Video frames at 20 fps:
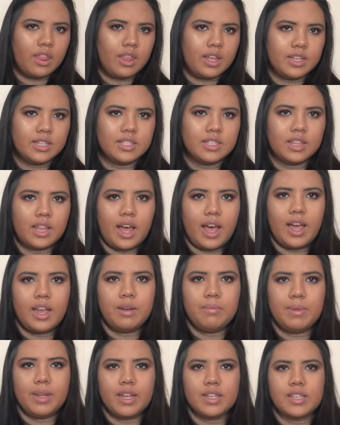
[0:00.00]
this
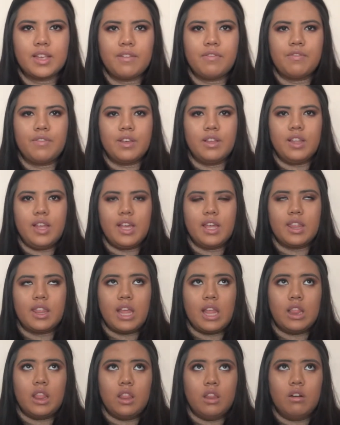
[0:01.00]
line because I feel like
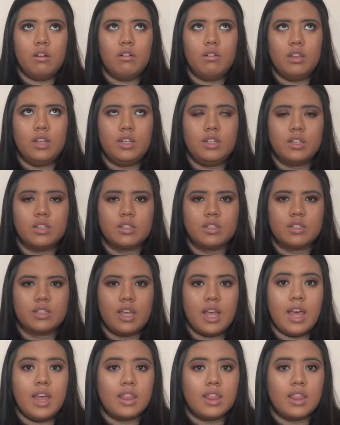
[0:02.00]
they literally just